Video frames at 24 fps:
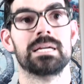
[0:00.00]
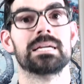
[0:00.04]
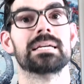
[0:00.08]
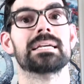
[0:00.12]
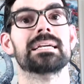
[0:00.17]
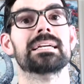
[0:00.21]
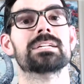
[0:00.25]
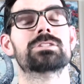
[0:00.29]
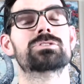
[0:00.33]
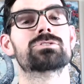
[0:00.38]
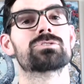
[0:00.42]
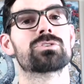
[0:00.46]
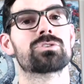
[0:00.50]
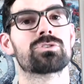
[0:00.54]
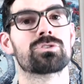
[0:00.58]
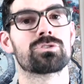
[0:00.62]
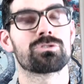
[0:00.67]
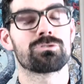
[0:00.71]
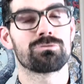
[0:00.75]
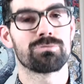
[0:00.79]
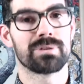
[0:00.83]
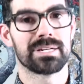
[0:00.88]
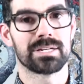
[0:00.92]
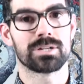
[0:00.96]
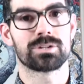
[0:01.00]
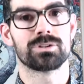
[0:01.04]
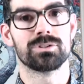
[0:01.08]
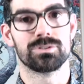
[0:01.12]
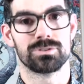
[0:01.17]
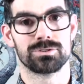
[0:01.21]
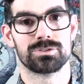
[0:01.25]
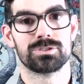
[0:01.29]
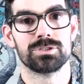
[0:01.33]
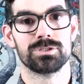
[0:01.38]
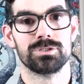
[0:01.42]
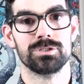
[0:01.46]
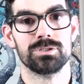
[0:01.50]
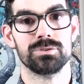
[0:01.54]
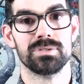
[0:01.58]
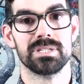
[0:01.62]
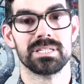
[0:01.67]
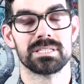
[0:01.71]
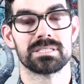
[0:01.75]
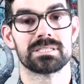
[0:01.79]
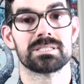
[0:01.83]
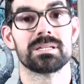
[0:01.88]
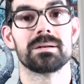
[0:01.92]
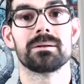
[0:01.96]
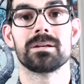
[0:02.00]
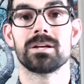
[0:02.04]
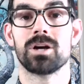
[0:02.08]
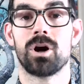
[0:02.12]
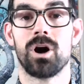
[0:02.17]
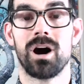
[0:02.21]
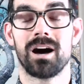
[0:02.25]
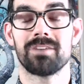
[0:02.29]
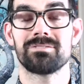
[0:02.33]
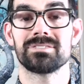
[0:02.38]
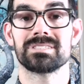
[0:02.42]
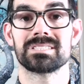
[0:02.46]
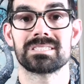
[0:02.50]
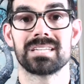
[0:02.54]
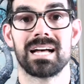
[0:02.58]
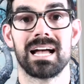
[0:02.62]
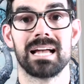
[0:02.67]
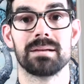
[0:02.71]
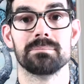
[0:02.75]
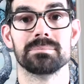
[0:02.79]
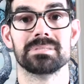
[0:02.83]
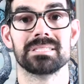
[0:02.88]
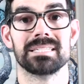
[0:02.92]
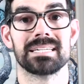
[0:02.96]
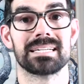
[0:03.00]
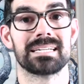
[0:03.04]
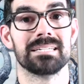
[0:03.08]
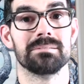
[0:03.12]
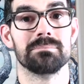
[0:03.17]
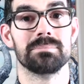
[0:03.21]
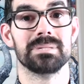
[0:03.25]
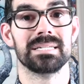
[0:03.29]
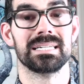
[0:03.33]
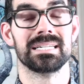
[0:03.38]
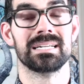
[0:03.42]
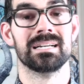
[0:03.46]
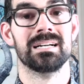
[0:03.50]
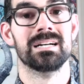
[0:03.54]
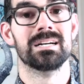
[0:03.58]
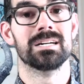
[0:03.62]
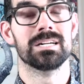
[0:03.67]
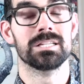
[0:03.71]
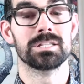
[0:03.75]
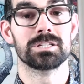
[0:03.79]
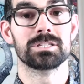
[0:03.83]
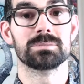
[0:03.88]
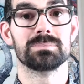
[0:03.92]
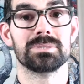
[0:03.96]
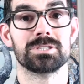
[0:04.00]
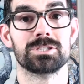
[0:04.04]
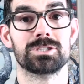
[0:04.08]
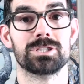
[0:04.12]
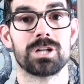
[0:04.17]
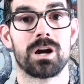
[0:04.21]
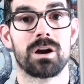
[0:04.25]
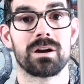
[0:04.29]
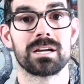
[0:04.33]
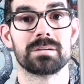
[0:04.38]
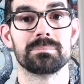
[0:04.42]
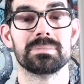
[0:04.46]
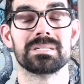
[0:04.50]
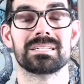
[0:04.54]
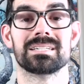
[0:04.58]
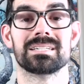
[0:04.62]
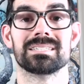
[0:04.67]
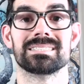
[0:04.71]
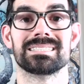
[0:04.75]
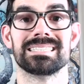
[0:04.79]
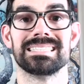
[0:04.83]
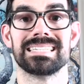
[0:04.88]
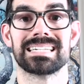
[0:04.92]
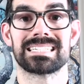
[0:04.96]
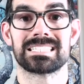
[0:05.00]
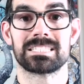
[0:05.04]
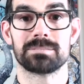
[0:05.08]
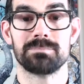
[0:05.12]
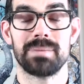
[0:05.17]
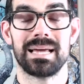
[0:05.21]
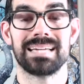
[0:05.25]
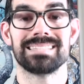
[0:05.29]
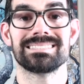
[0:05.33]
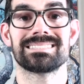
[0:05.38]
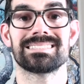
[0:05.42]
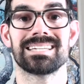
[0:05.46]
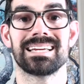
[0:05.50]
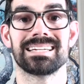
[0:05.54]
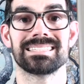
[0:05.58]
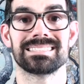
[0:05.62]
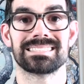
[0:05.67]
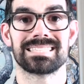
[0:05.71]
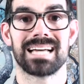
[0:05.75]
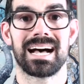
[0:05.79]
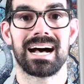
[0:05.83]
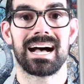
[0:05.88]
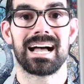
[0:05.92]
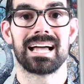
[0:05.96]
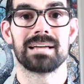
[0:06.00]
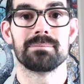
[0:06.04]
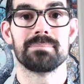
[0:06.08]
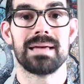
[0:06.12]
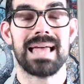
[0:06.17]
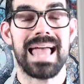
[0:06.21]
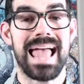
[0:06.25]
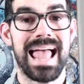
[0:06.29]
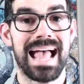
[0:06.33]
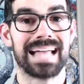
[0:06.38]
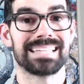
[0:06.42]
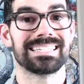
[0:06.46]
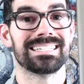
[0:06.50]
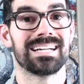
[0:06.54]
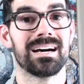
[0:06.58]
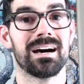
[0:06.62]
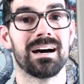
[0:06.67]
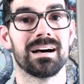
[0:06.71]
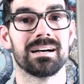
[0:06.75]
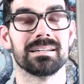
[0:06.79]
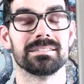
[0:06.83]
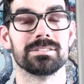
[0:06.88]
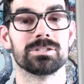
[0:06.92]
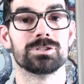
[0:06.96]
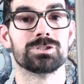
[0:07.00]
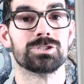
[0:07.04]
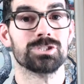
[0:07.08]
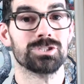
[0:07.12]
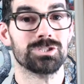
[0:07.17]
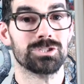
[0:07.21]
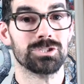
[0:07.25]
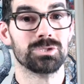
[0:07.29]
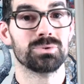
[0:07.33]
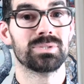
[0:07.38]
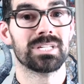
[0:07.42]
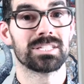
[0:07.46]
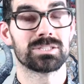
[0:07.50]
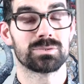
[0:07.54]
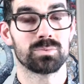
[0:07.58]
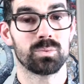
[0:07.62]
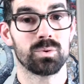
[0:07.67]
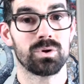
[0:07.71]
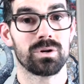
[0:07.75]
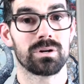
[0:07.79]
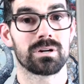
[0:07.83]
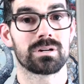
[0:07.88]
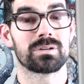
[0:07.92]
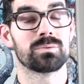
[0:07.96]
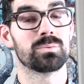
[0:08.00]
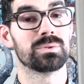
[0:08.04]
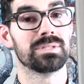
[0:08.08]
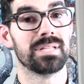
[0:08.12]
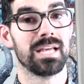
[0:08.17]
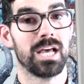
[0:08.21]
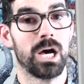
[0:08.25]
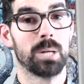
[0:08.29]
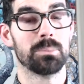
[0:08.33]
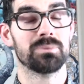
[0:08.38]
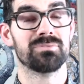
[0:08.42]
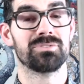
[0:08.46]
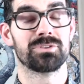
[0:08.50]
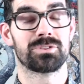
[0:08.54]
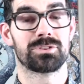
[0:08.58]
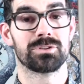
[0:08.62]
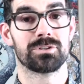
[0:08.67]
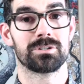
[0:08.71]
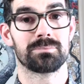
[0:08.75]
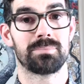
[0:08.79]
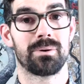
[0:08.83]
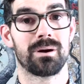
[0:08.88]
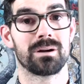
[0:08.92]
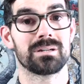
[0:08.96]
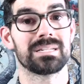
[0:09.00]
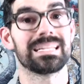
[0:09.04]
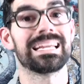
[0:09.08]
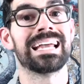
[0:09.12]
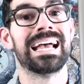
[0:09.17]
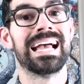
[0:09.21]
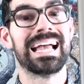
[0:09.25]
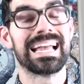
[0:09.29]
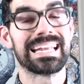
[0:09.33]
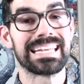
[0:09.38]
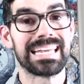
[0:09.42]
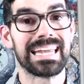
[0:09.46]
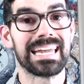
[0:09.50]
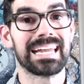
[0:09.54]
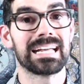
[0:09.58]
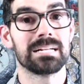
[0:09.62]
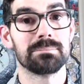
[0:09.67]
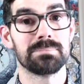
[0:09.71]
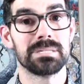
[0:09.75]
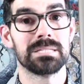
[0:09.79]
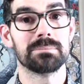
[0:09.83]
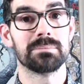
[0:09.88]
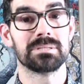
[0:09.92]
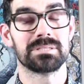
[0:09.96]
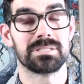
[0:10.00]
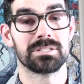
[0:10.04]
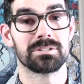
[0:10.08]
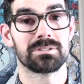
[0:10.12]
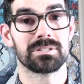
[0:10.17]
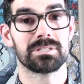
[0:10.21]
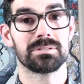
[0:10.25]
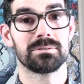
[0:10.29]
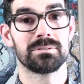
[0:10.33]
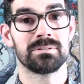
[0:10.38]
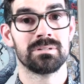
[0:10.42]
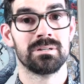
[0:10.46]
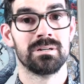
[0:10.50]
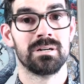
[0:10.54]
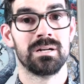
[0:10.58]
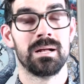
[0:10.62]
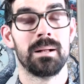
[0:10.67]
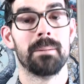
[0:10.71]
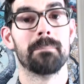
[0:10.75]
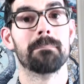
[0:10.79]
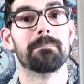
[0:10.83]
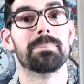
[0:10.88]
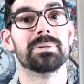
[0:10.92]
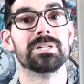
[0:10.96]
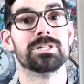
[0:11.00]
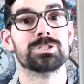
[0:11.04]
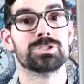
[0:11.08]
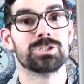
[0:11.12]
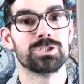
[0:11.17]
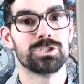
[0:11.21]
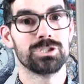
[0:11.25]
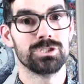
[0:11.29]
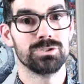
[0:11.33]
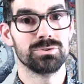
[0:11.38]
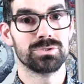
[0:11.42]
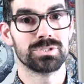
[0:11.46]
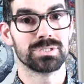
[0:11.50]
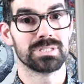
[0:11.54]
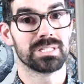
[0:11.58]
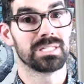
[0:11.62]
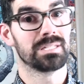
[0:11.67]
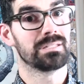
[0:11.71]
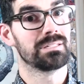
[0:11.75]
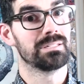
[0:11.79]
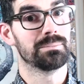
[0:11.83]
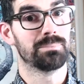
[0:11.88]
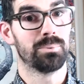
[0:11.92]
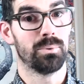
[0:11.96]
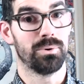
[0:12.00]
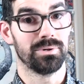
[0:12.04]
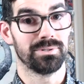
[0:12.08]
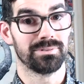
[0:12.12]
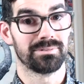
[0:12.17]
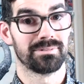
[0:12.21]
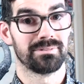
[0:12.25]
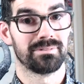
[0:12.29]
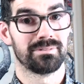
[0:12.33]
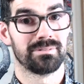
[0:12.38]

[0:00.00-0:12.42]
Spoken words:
It's critical to do this. Oftentimes it can be a little bit jarring because the expense and time added on to do this work with the help of a third party can be material, but it's hugely important.